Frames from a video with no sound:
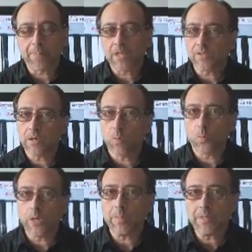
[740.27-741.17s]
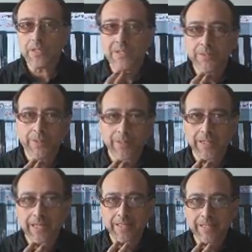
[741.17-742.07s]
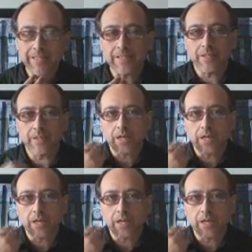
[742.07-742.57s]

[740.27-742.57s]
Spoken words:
Some women talk like this in